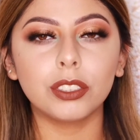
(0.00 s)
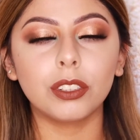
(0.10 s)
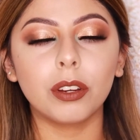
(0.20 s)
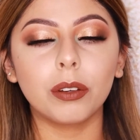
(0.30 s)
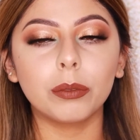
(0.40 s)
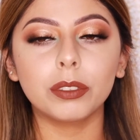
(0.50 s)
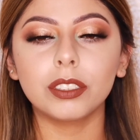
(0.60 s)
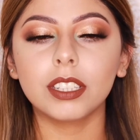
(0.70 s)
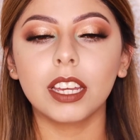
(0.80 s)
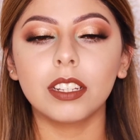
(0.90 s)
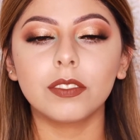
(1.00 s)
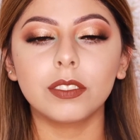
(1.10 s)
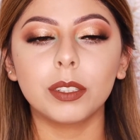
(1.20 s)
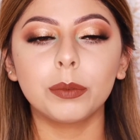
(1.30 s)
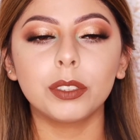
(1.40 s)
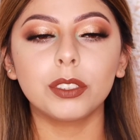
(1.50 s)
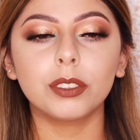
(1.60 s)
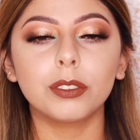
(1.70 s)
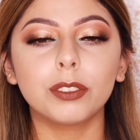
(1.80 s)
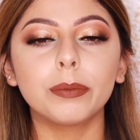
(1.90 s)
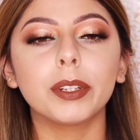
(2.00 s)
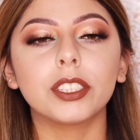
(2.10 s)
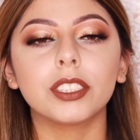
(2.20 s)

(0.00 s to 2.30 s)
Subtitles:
You know, it was just too much.